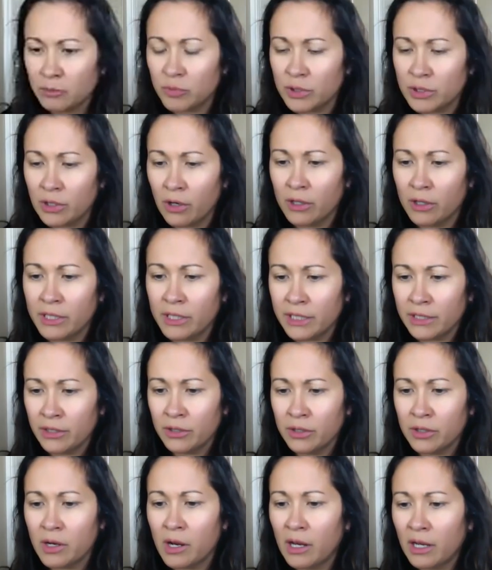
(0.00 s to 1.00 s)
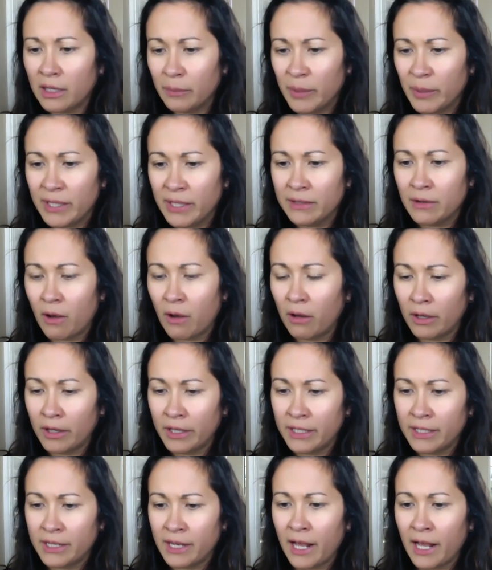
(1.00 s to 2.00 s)
regarding your comment
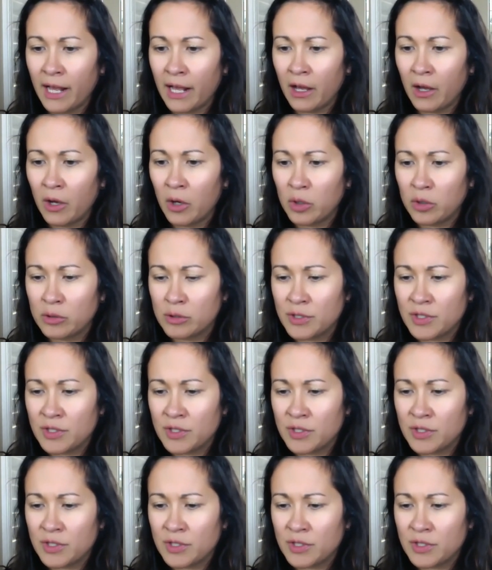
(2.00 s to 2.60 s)
on how,